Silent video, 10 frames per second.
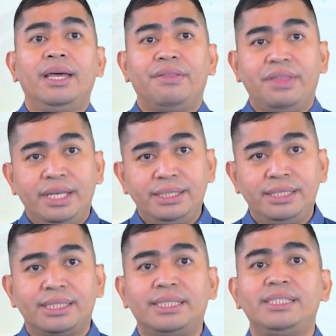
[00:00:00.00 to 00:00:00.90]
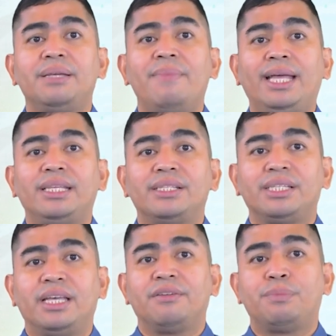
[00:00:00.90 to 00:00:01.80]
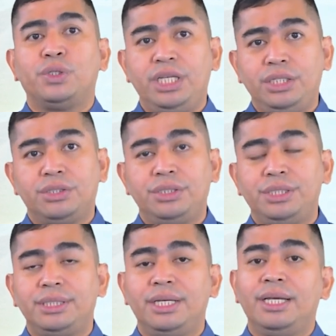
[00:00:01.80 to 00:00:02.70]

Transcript: This is a systematic set of procedures